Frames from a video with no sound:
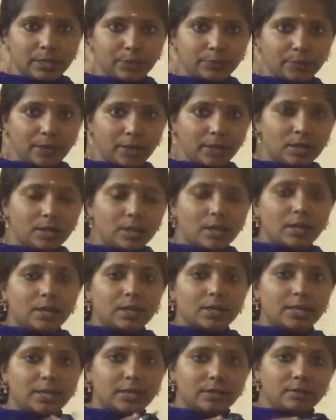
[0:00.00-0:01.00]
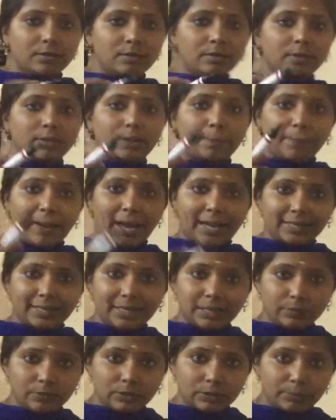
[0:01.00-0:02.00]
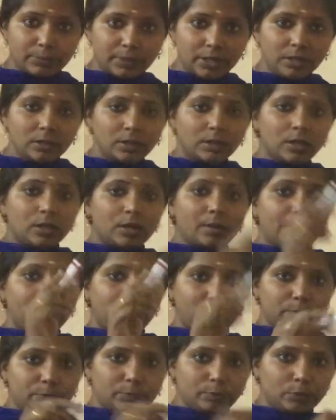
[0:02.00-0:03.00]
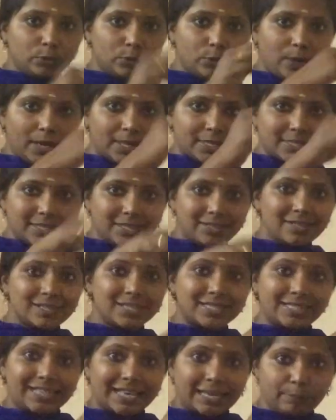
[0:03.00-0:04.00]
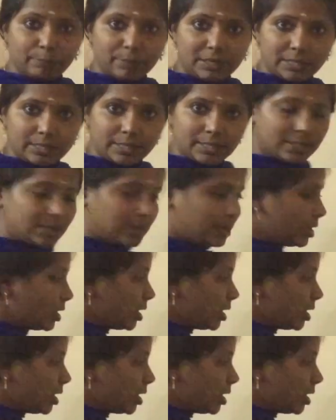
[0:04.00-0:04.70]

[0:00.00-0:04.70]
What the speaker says: Okay, here the packet will be moved as a segments.